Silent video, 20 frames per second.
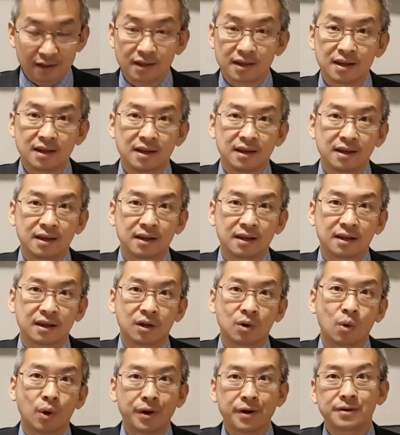the
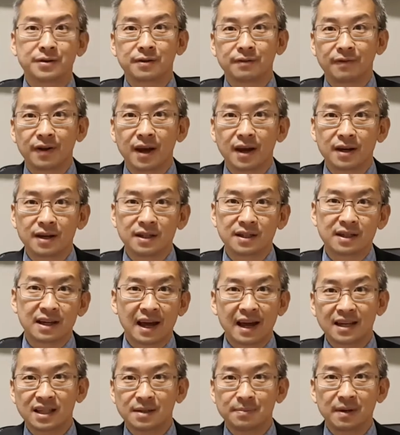quantity surveyors,
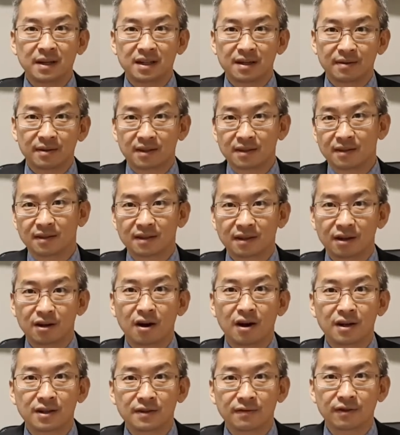the estimate of the
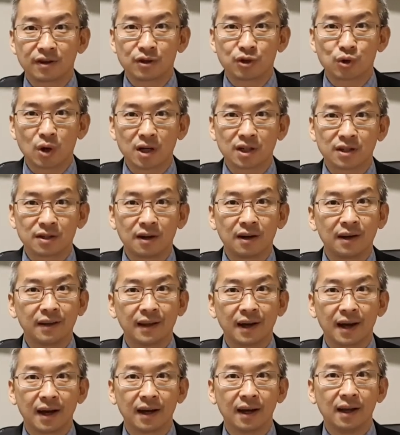cost of construction,
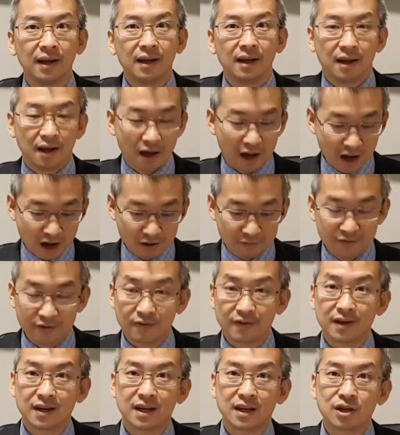all that. I've
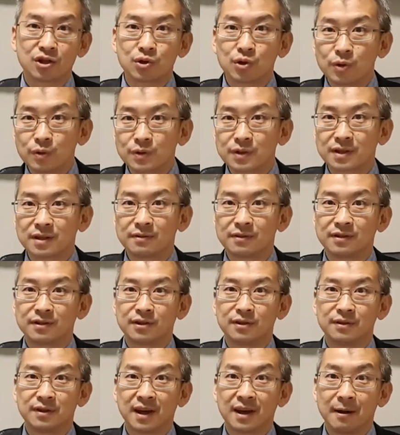even introduced
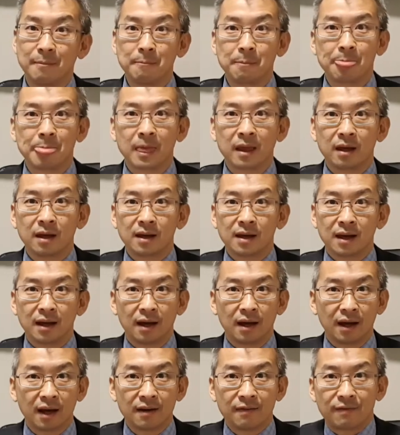it to them.
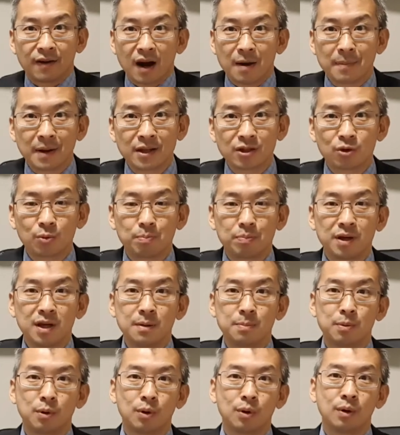Environmental
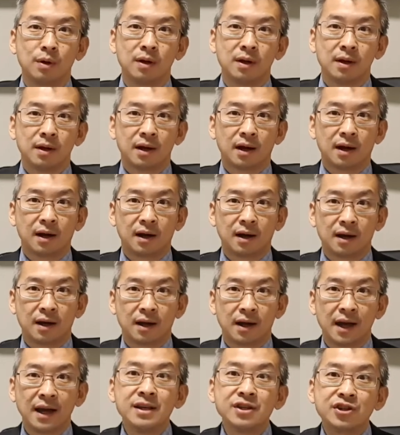people,
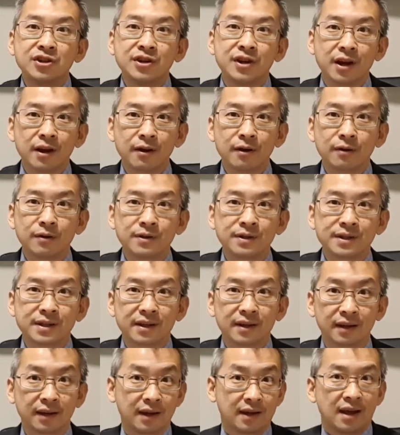
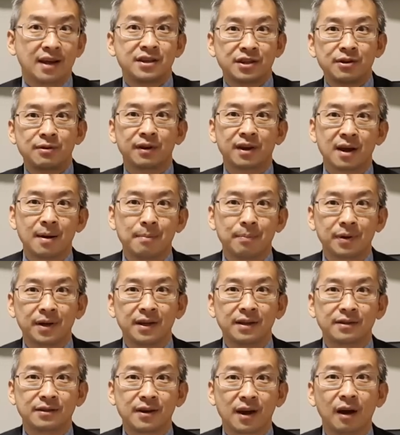engineers, engineer
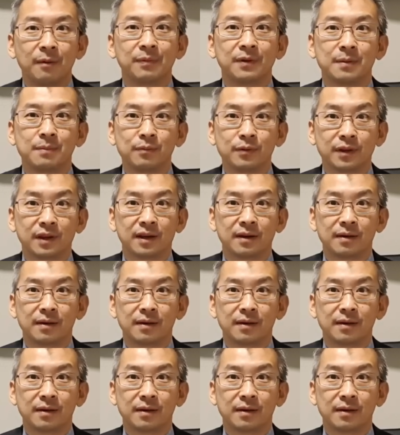company to help them